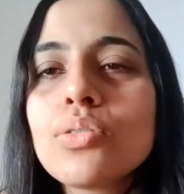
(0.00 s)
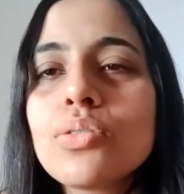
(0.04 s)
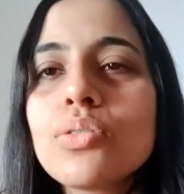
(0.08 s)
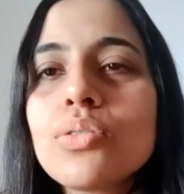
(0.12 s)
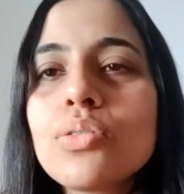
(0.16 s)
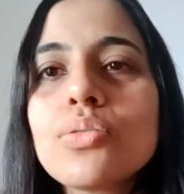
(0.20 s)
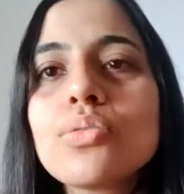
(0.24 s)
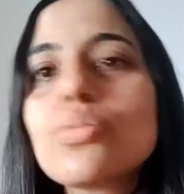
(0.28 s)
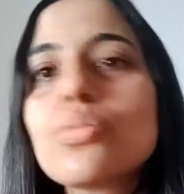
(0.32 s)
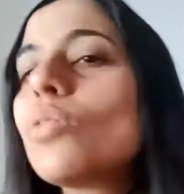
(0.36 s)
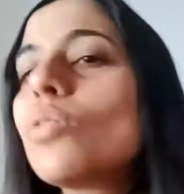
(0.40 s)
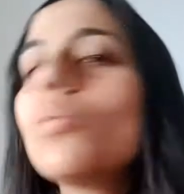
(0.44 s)

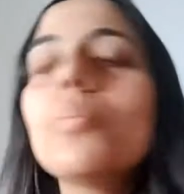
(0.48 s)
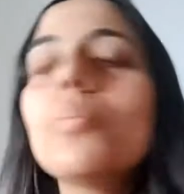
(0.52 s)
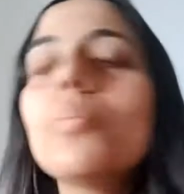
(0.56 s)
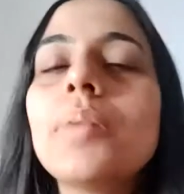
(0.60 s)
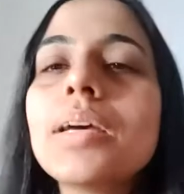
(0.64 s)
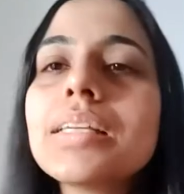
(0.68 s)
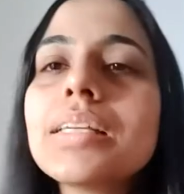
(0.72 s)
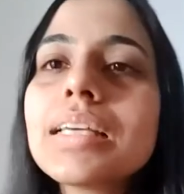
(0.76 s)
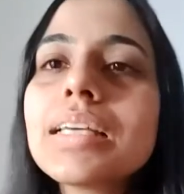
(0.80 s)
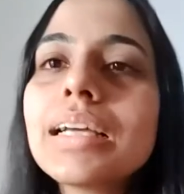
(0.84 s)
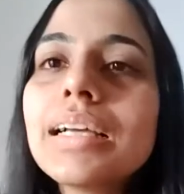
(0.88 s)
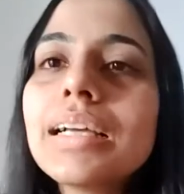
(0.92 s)
So
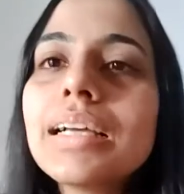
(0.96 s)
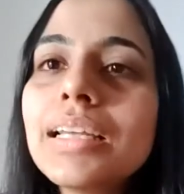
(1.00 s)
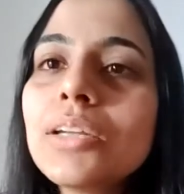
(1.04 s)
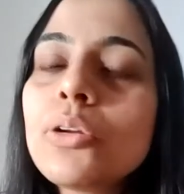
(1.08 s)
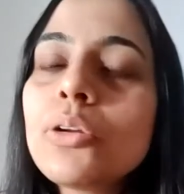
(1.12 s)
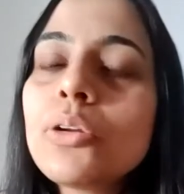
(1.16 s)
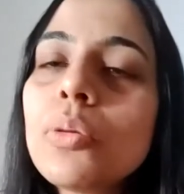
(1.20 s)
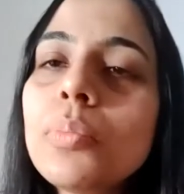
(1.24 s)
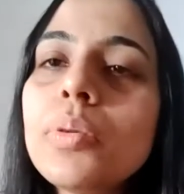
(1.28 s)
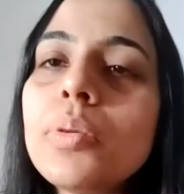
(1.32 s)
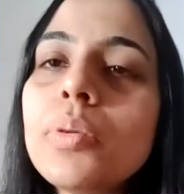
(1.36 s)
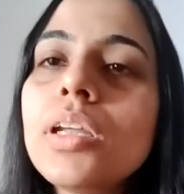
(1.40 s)
basically
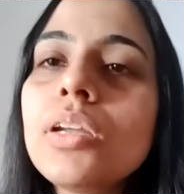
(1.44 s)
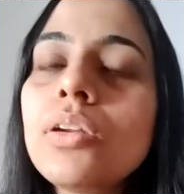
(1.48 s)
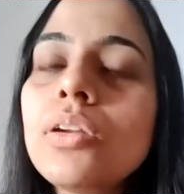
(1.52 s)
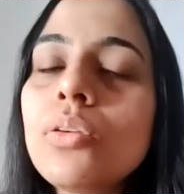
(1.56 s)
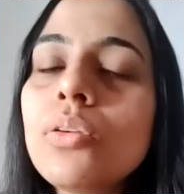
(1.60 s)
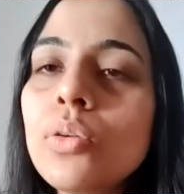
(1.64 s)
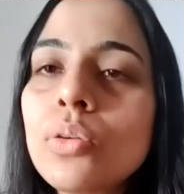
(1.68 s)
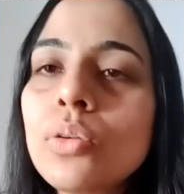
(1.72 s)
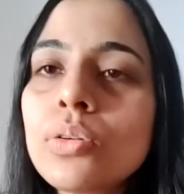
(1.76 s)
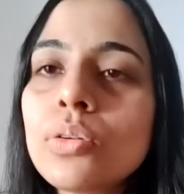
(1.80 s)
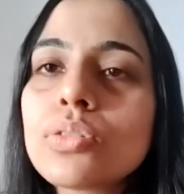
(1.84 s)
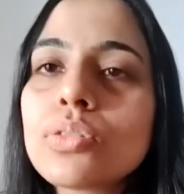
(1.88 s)
nobody
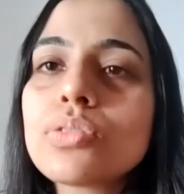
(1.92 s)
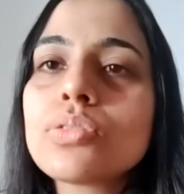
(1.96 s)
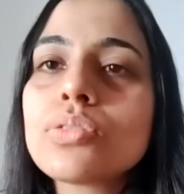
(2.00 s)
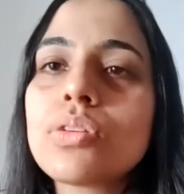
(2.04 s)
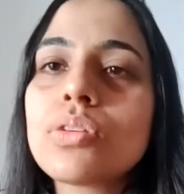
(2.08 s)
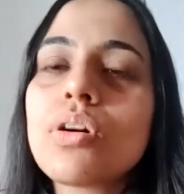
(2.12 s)
knows,